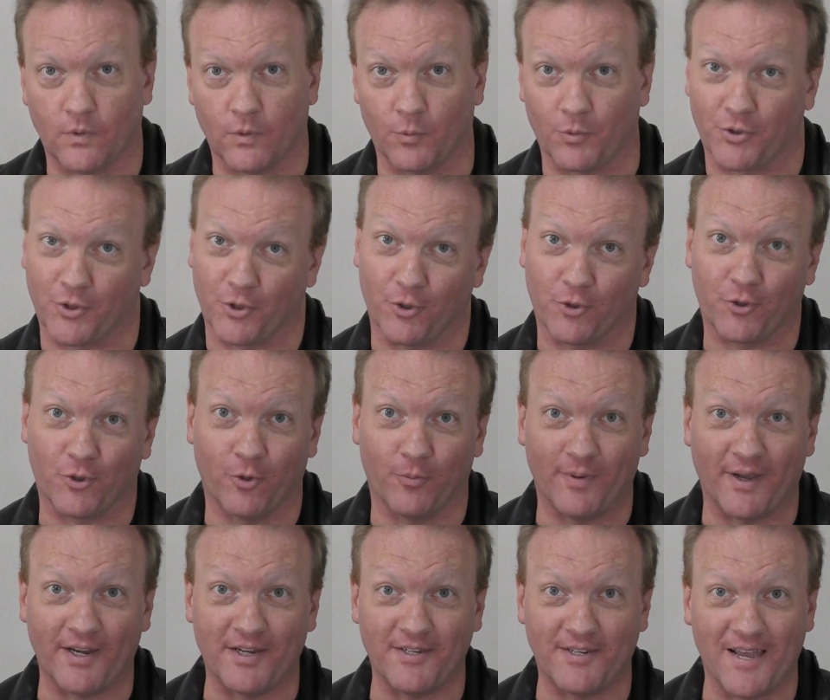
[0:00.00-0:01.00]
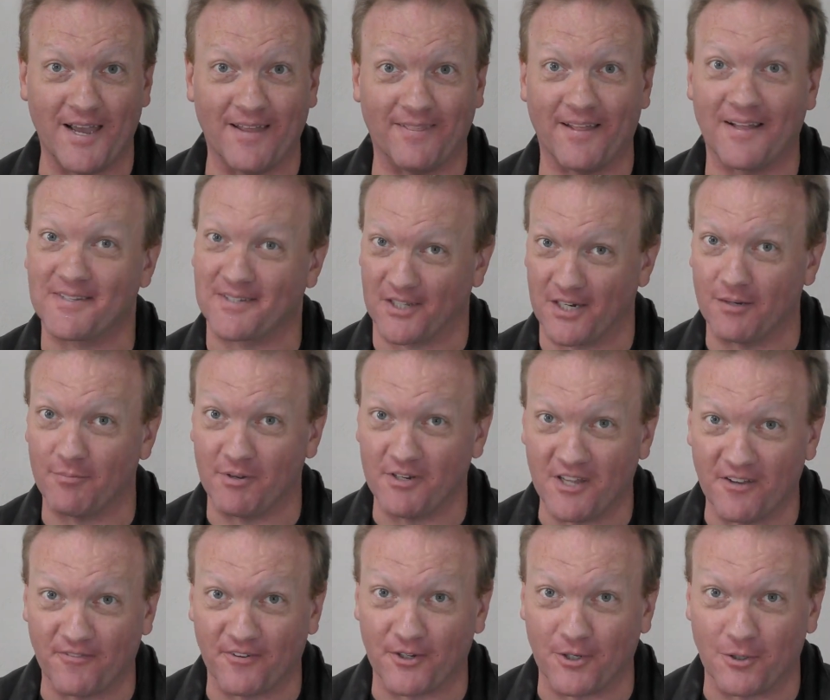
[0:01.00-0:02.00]
With Kurt Cobain dead, that's gonna be
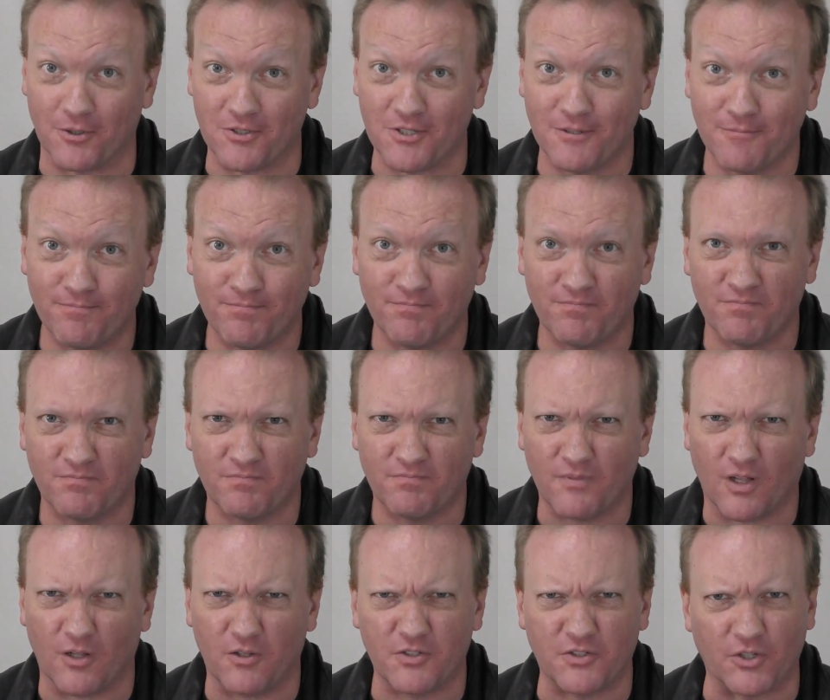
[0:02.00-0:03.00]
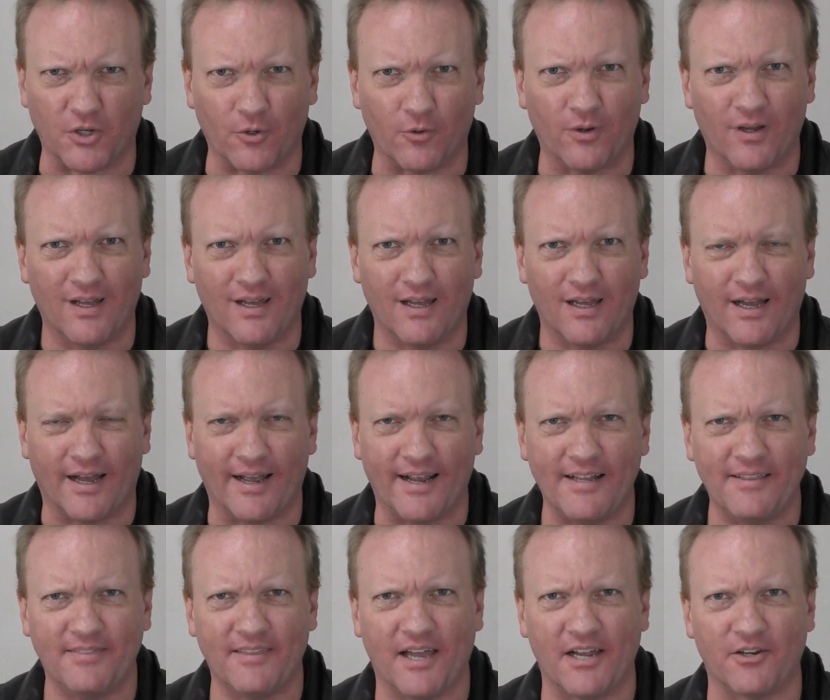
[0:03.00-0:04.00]
difficult. Also, I
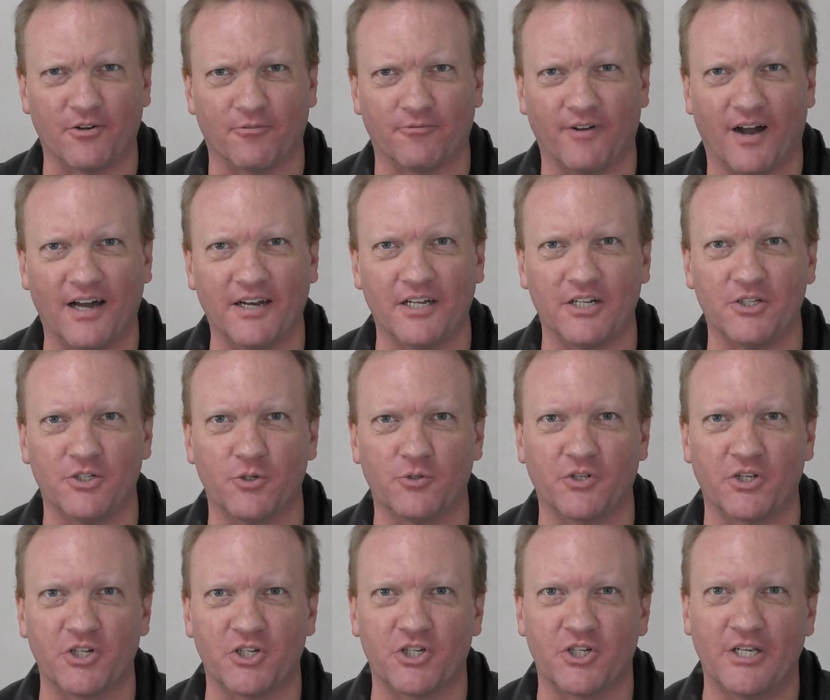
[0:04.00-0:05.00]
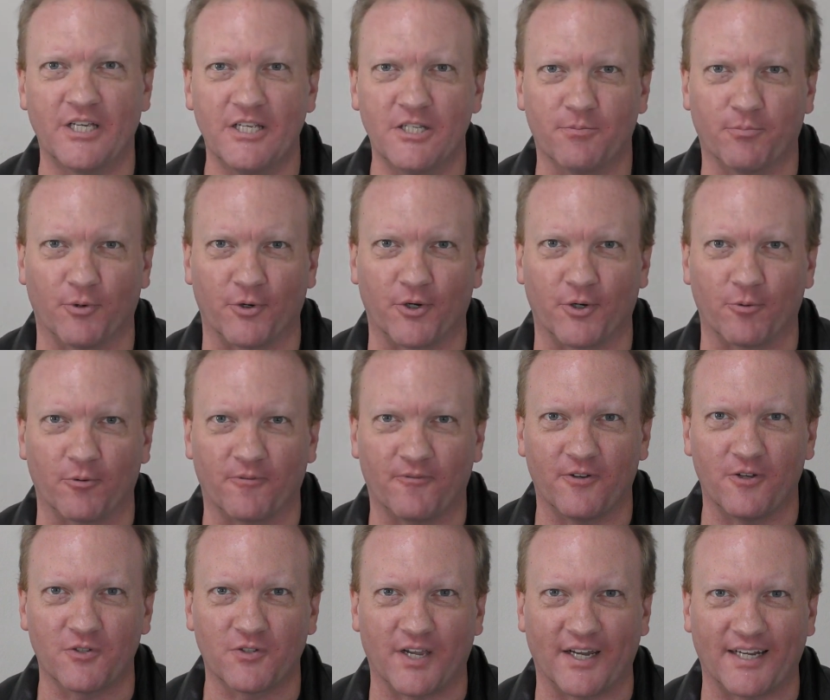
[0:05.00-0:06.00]
ate that Nirvana-inducing cheeseburger what
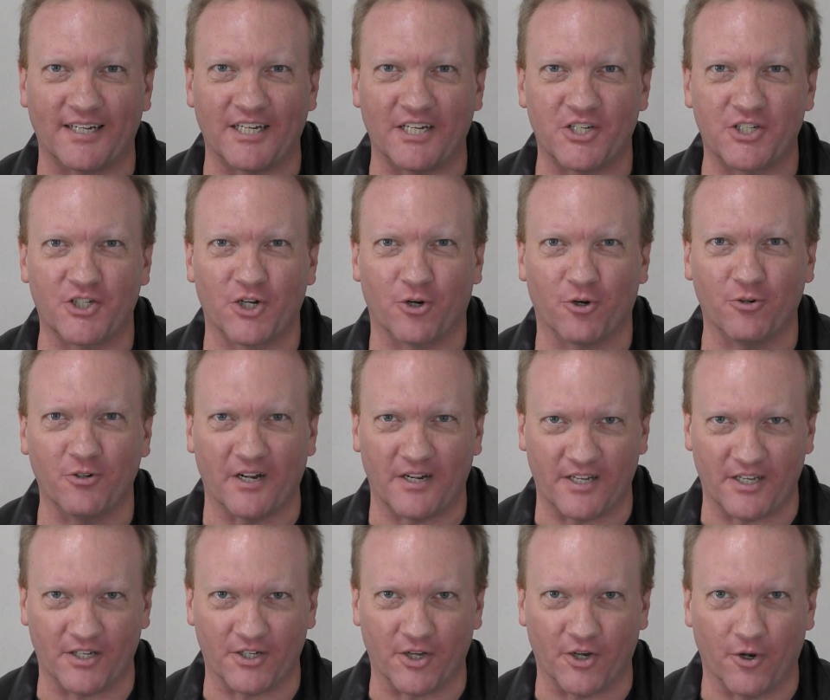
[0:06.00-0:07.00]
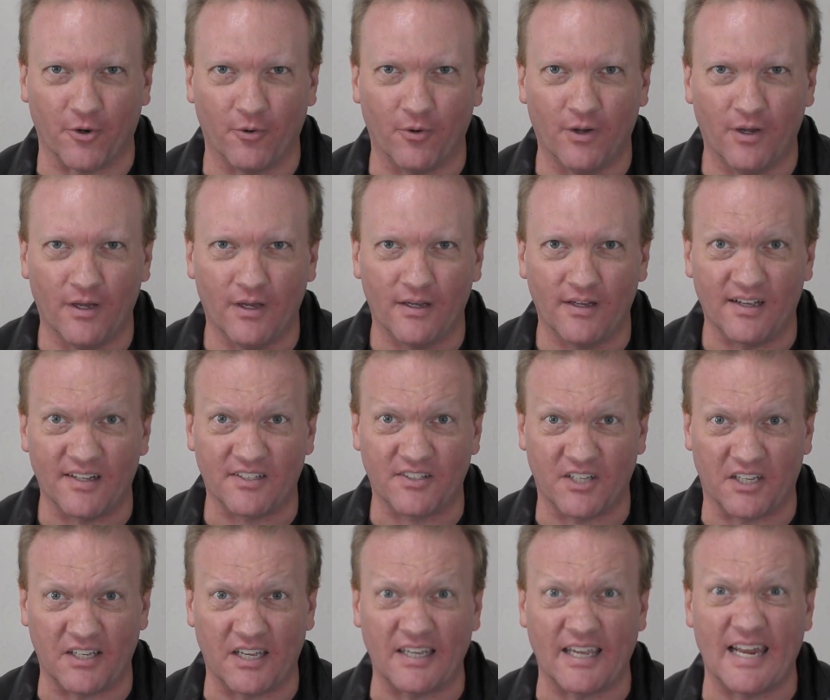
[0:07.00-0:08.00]
feels like an eternity ago. Is
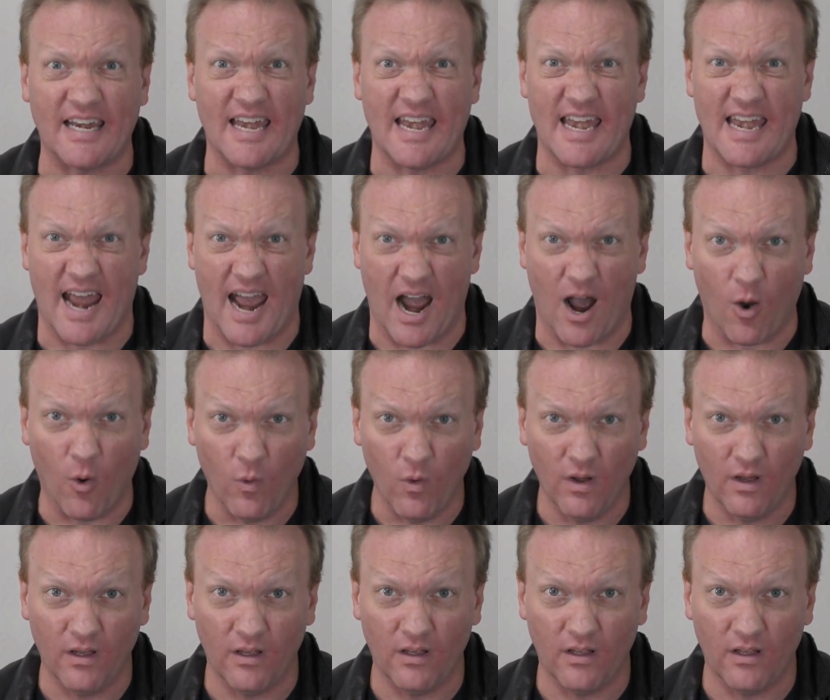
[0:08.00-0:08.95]
kicking in now?